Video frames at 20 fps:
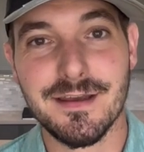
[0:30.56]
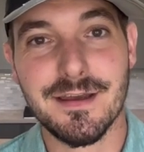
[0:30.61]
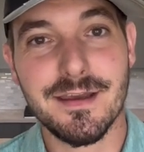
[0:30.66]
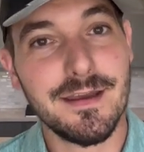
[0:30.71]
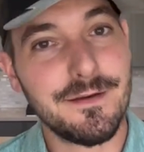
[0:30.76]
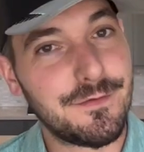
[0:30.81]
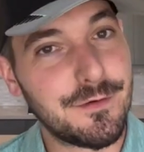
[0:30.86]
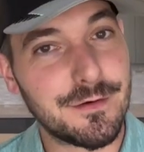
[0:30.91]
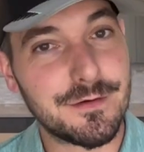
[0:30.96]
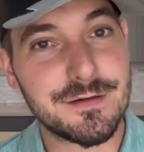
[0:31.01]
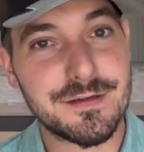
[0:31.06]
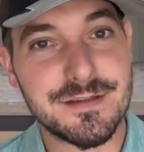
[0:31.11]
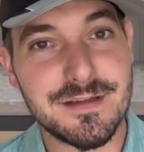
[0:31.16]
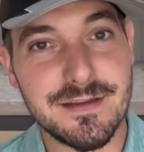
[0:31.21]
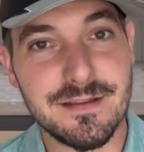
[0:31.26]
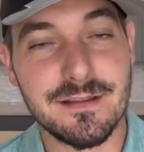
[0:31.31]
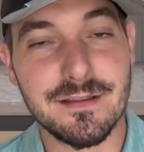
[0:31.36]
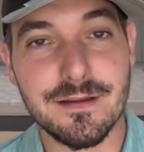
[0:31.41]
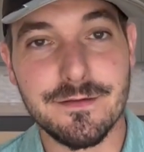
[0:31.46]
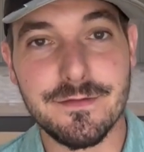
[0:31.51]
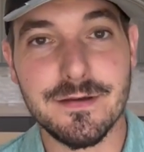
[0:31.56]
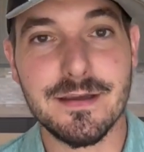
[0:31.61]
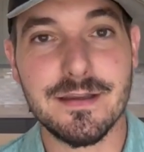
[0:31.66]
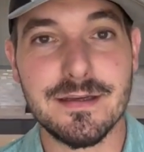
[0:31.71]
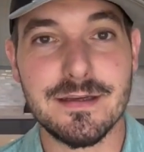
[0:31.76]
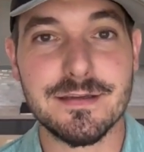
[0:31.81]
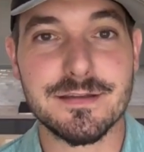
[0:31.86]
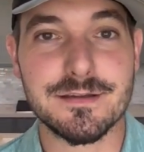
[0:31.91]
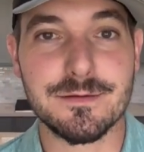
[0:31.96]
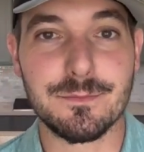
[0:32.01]
If you're interested in living in
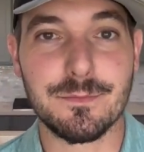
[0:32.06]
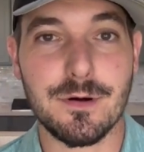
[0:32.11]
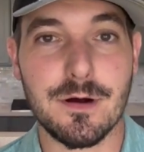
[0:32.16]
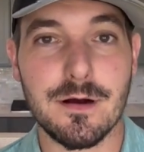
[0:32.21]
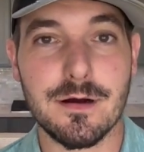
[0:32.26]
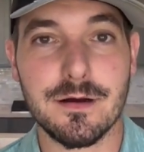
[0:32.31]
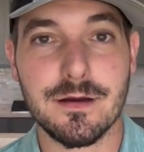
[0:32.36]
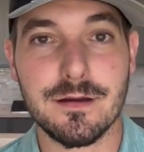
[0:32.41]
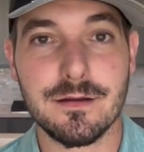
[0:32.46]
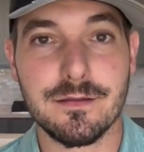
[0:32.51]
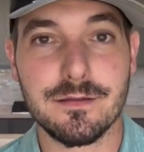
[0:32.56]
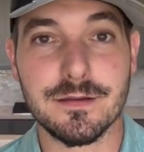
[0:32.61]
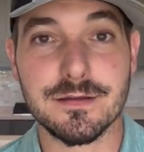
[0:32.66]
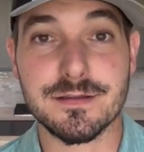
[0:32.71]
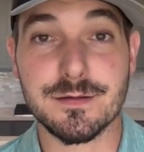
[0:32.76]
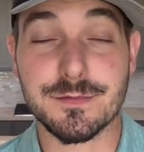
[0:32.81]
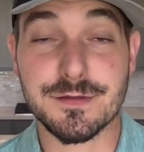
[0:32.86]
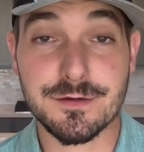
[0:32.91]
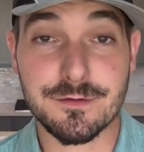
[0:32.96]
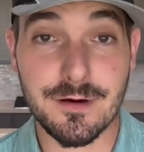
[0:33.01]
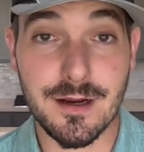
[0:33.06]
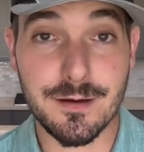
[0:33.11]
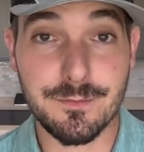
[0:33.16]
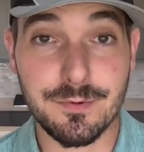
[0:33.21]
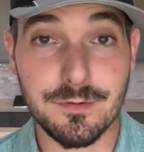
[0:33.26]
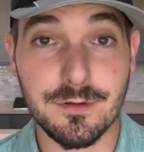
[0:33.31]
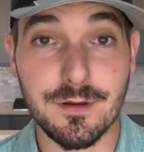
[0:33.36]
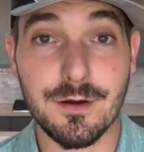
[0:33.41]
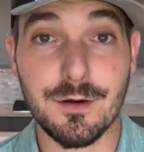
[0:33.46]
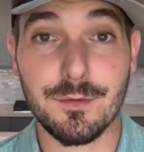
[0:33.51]
Easton Park, then subscribe
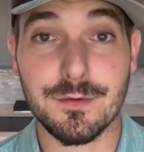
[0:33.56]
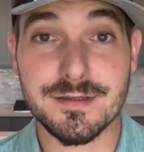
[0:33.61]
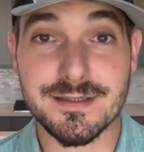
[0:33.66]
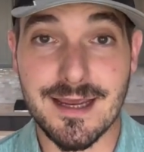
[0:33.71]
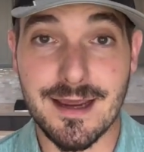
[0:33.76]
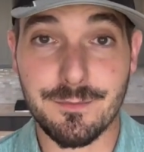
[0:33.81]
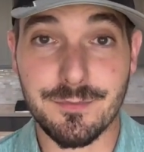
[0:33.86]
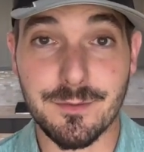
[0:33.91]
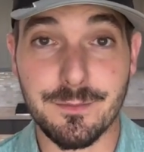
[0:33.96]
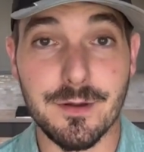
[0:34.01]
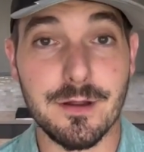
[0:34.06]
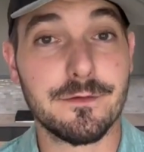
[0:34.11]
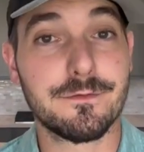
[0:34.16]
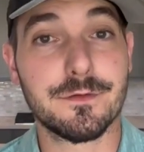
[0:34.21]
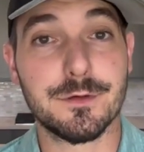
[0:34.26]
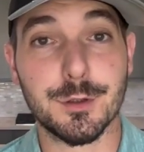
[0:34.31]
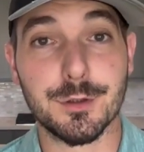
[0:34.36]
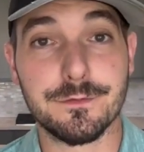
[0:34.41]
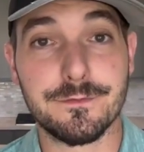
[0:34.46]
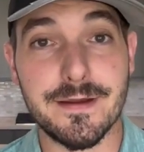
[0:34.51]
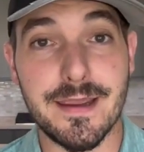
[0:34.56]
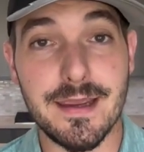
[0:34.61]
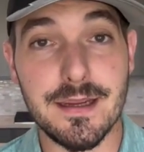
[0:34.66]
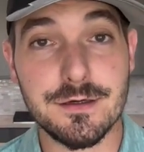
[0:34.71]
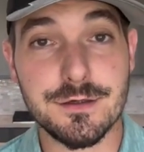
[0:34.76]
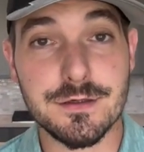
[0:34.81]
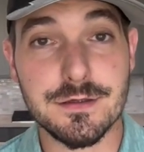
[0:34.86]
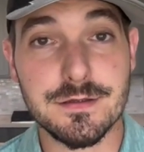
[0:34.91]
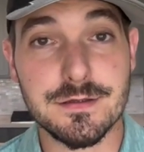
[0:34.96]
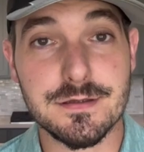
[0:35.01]
below and tap the bell for
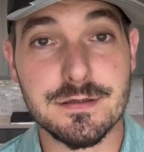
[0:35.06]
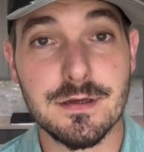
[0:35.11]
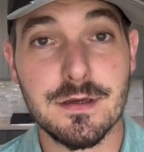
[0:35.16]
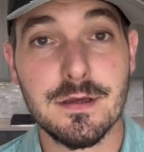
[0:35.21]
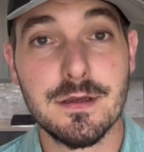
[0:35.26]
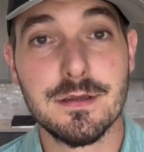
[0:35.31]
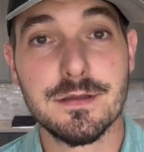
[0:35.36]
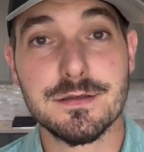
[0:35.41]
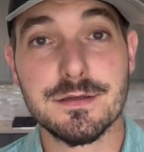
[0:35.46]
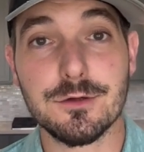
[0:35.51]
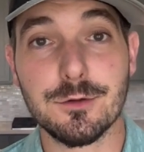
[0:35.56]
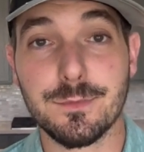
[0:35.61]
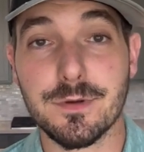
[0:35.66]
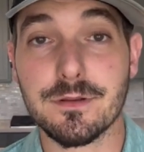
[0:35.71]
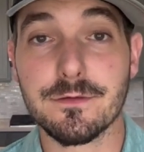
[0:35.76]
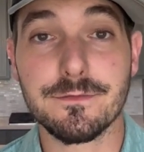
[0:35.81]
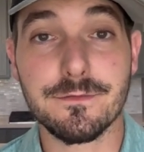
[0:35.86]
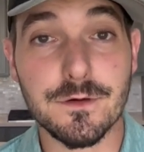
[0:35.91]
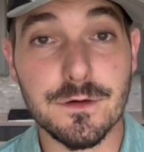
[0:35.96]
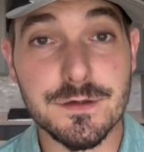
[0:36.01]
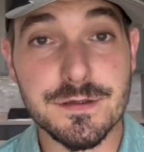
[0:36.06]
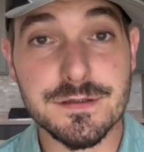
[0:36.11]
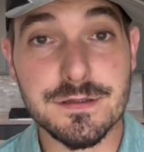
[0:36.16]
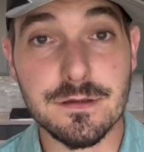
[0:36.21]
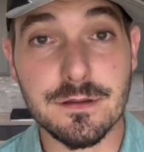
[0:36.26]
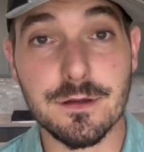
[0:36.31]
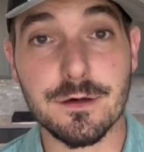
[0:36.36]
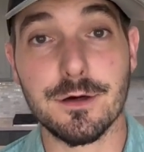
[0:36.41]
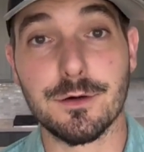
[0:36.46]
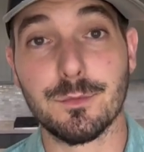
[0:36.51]
notifications so you'll be the first
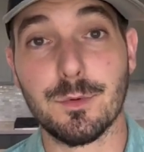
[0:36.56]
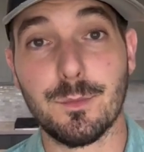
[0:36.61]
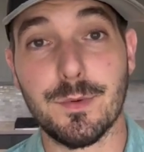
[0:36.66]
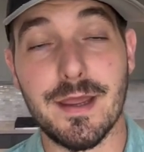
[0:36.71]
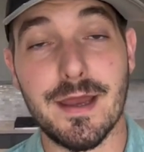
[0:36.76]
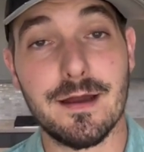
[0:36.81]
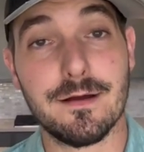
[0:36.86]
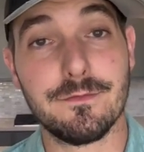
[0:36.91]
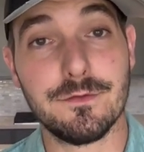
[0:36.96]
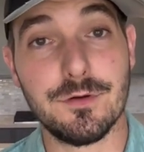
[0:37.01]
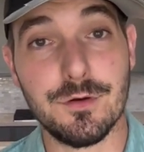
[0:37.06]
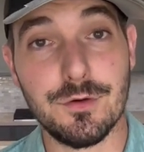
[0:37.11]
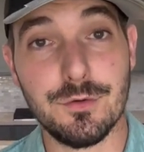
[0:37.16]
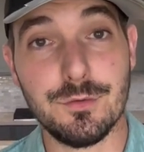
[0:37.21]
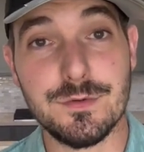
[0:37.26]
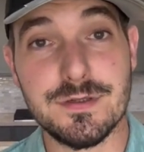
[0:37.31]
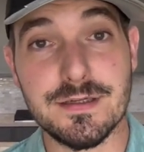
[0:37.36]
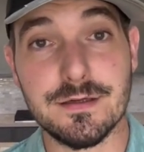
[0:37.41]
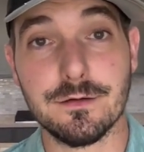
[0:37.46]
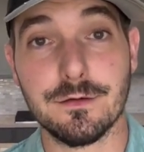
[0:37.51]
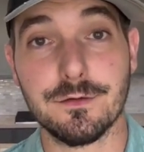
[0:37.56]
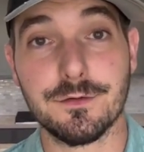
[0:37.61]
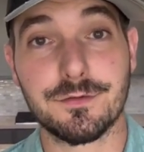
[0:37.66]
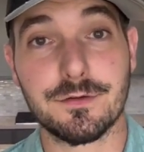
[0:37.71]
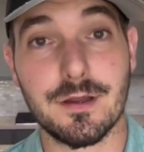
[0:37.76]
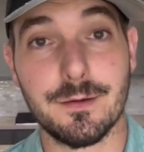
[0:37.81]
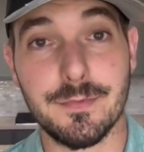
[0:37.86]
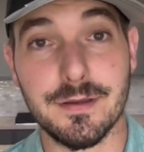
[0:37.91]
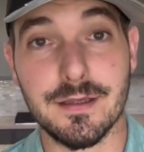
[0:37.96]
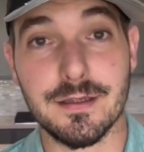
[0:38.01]
to learn when we have new deals
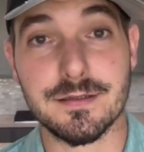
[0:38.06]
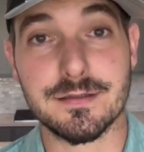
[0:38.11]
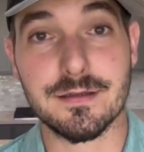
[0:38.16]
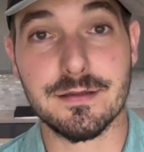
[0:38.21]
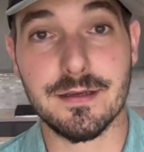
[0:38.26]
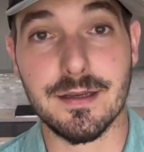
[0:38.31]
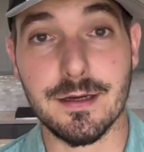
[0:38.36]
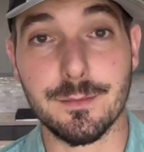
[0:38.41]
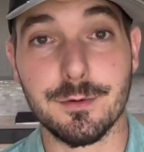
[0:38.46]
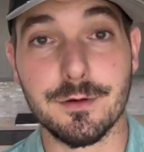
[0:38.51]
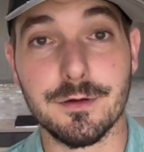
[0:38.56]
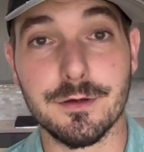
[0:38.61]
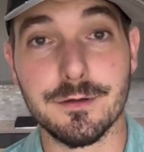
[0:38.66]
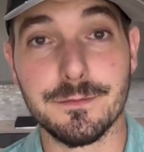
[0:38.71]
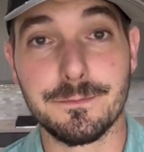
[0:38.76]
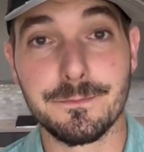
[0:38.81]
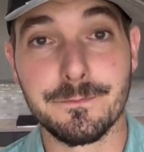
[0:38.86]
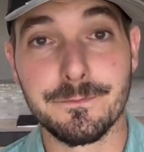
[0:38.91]
coming into the neighborhood.